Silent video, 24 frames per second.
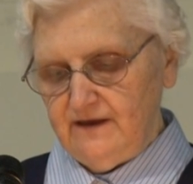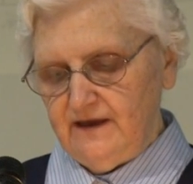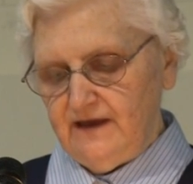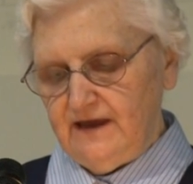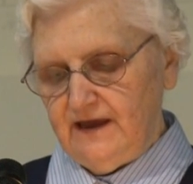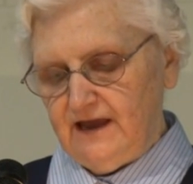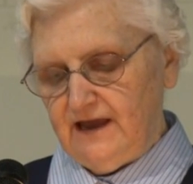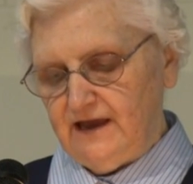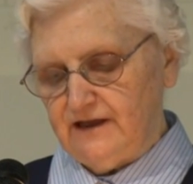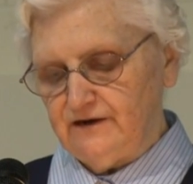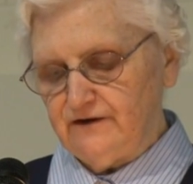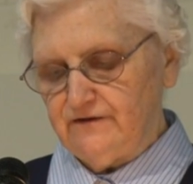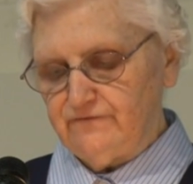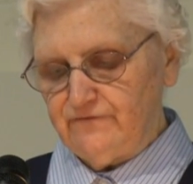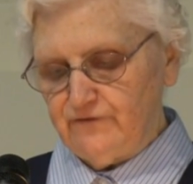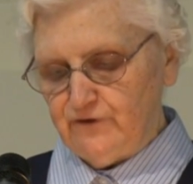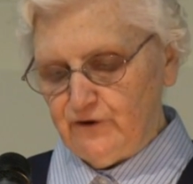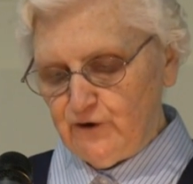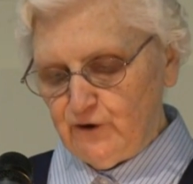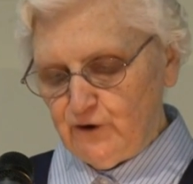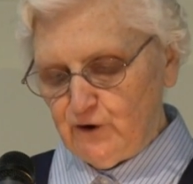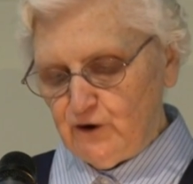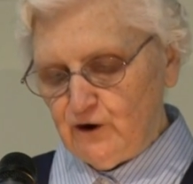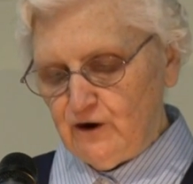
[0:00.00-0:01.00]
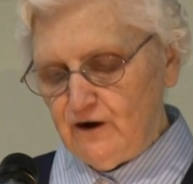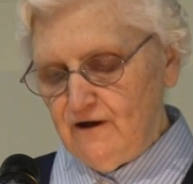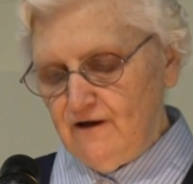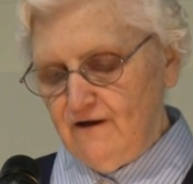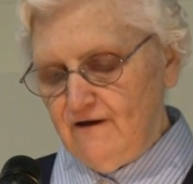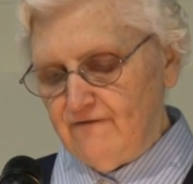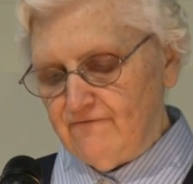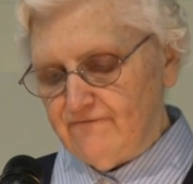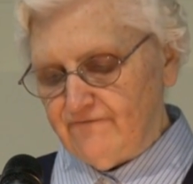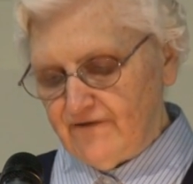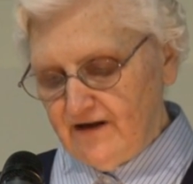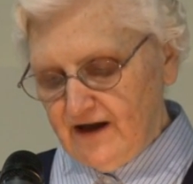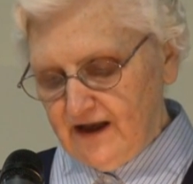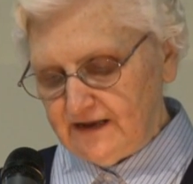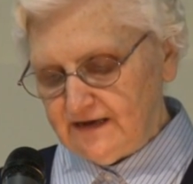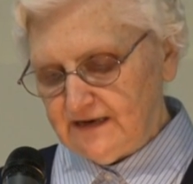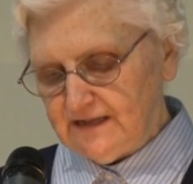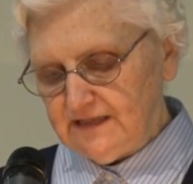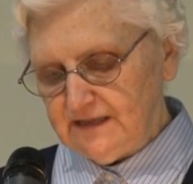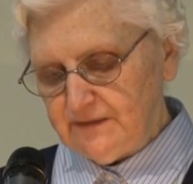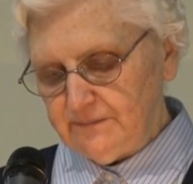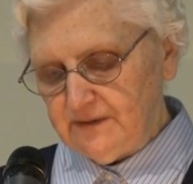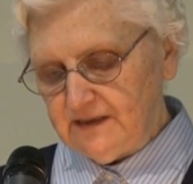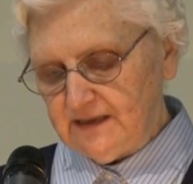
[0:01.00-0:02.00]
and of her
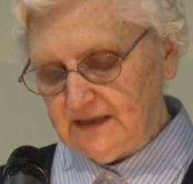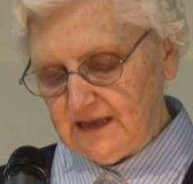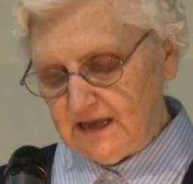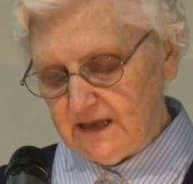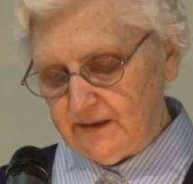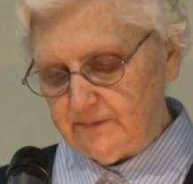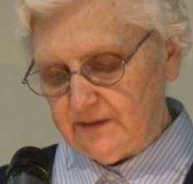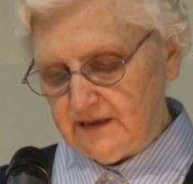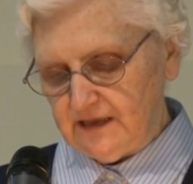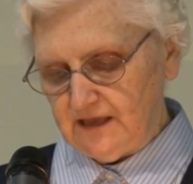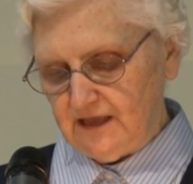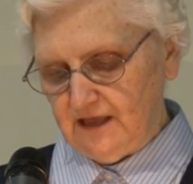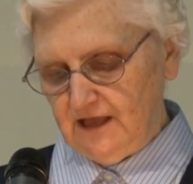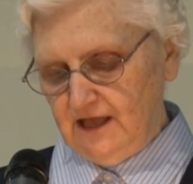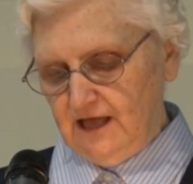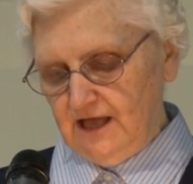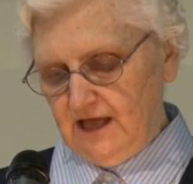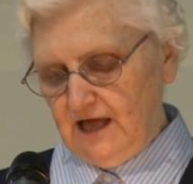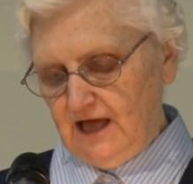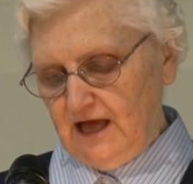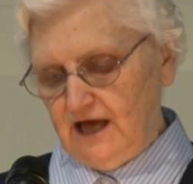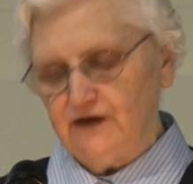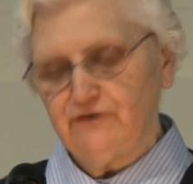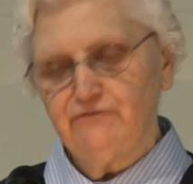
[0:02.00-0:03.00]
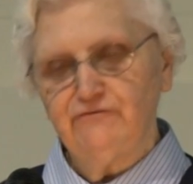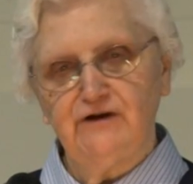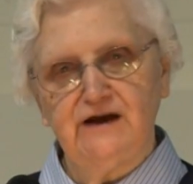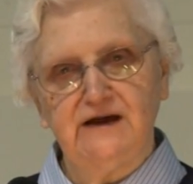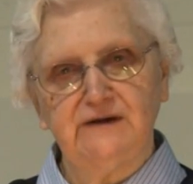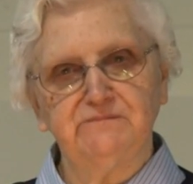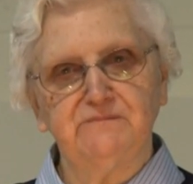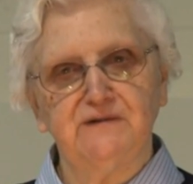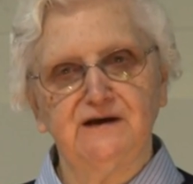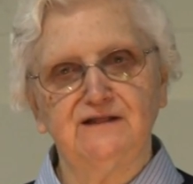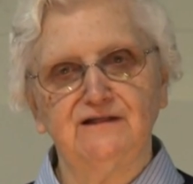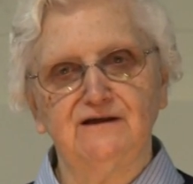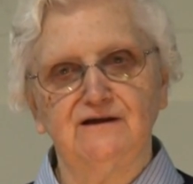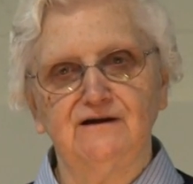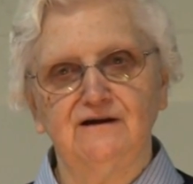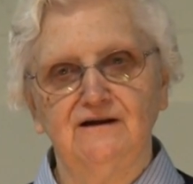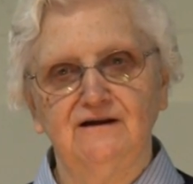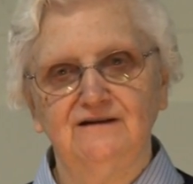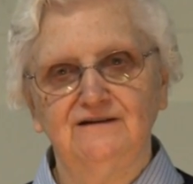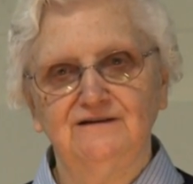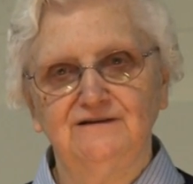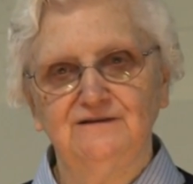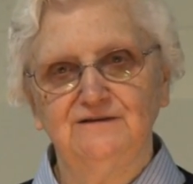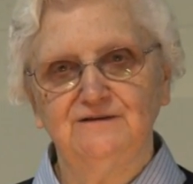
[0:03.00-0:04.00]
finally becoming a grandmother
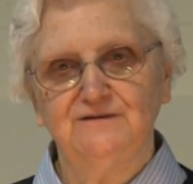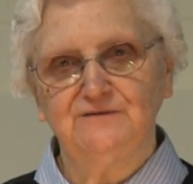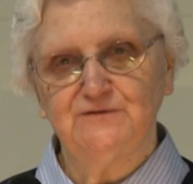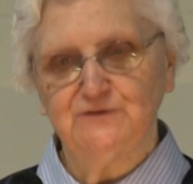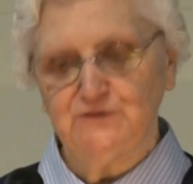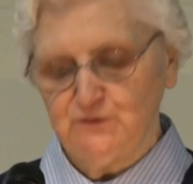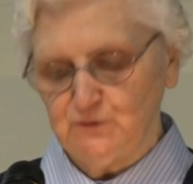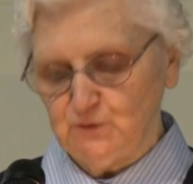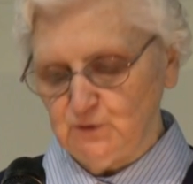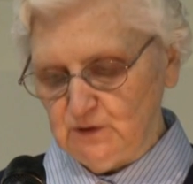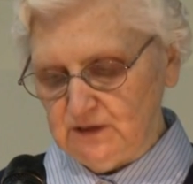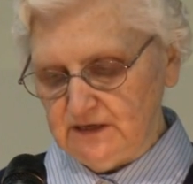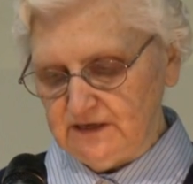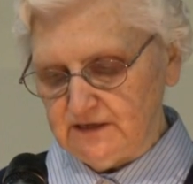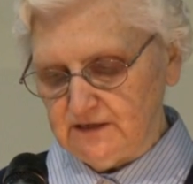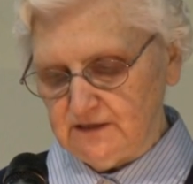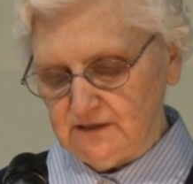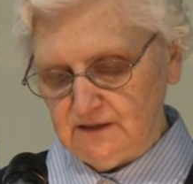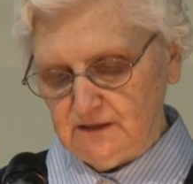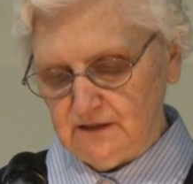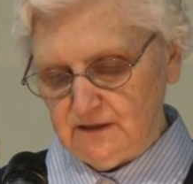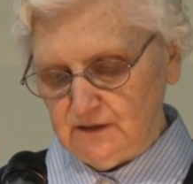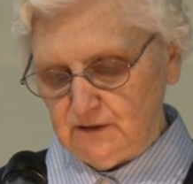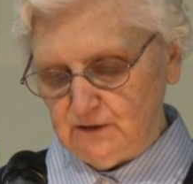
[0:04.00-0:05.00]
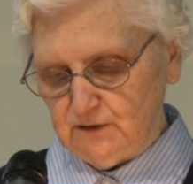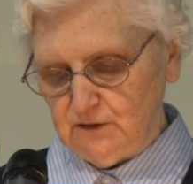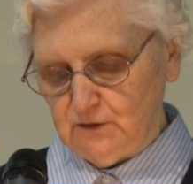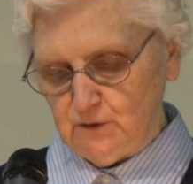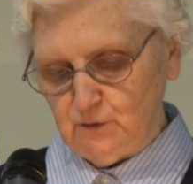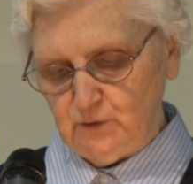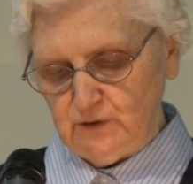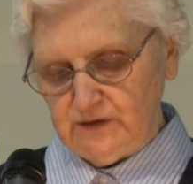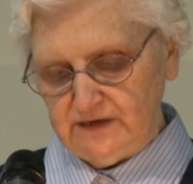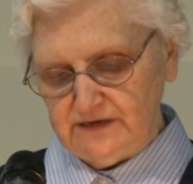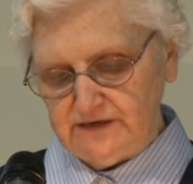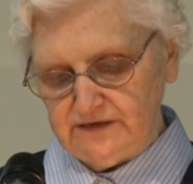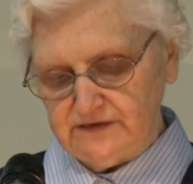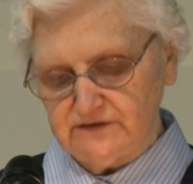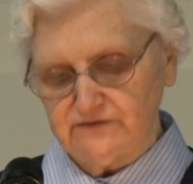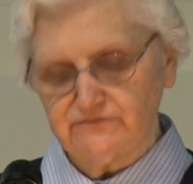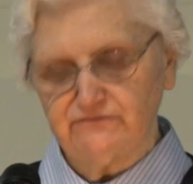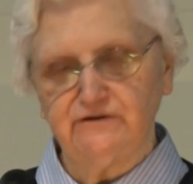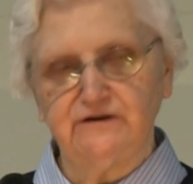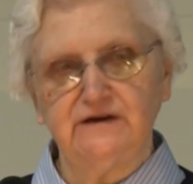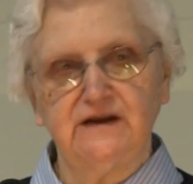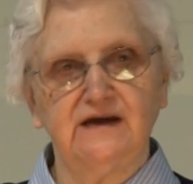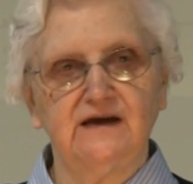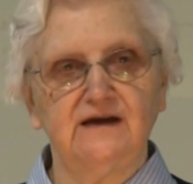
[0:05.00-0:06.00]
to little Louise
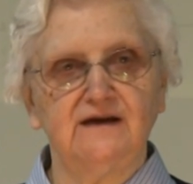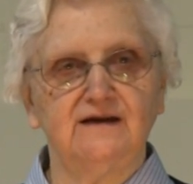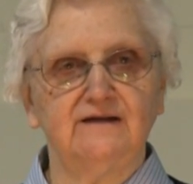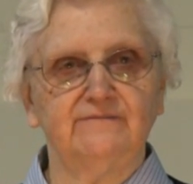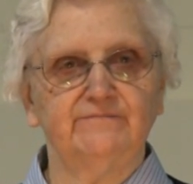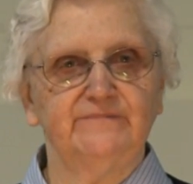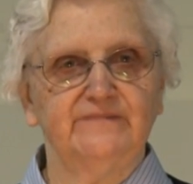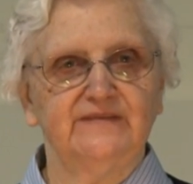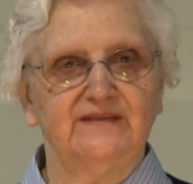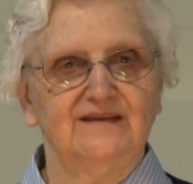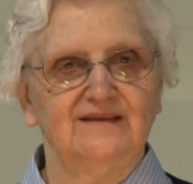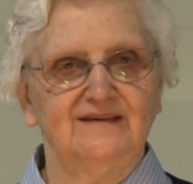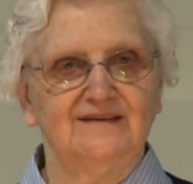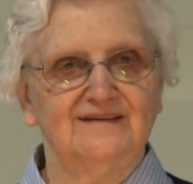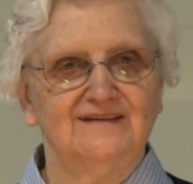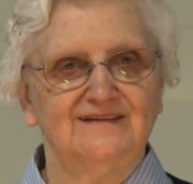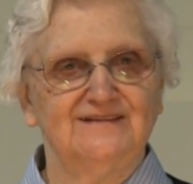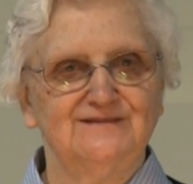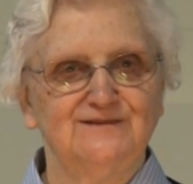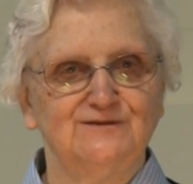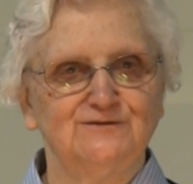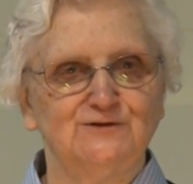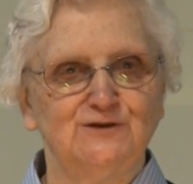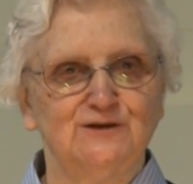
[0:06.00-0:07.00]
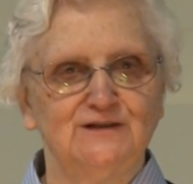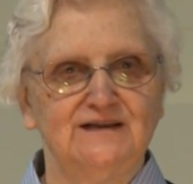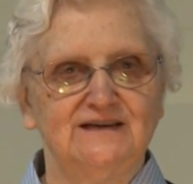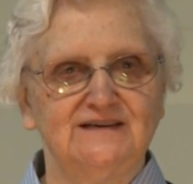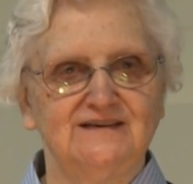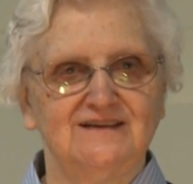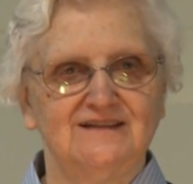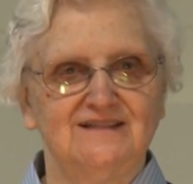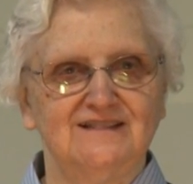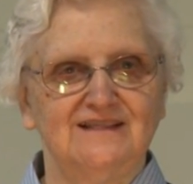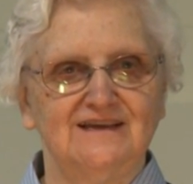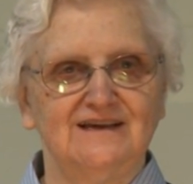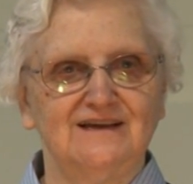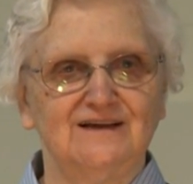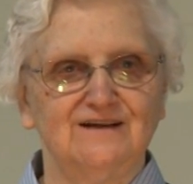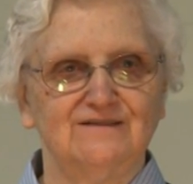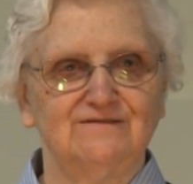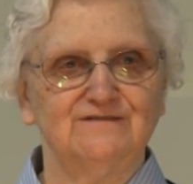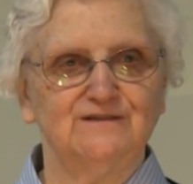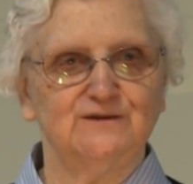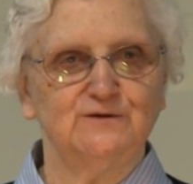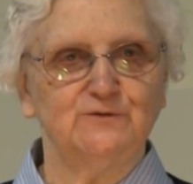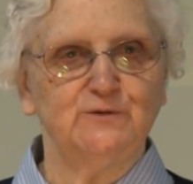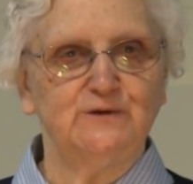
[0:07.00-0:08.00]
Renee. Don't you like to think
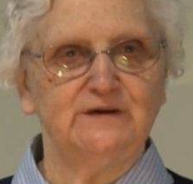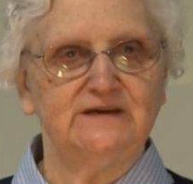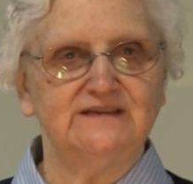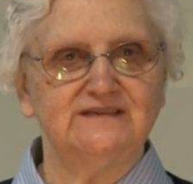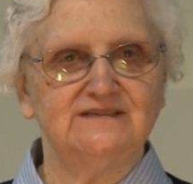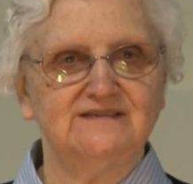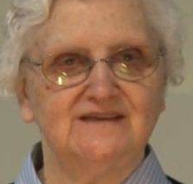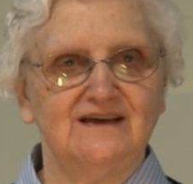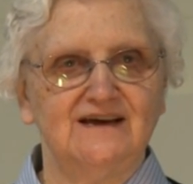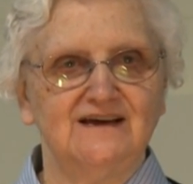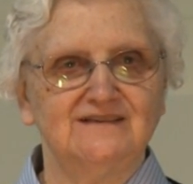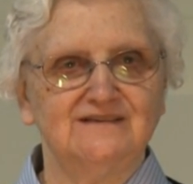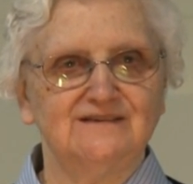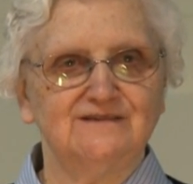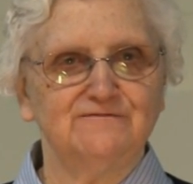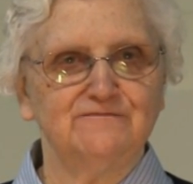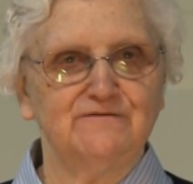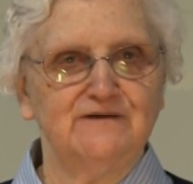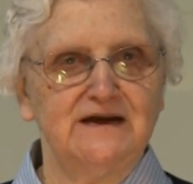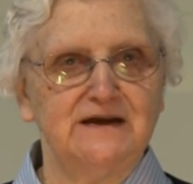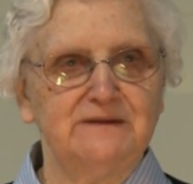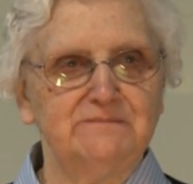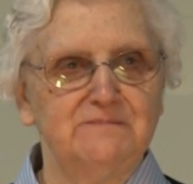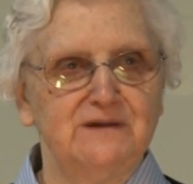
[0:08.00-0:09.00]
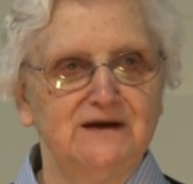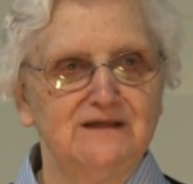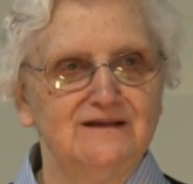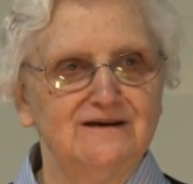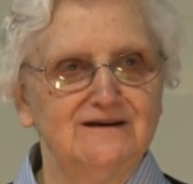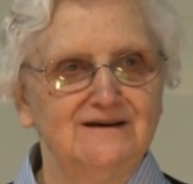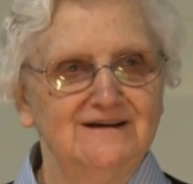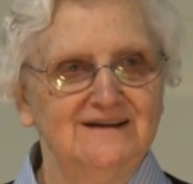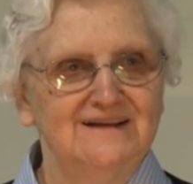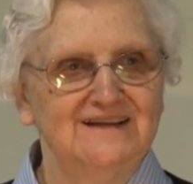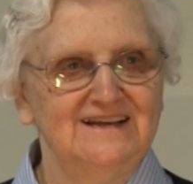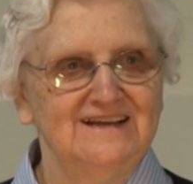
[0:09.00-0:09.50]
of Louise as a grandmother?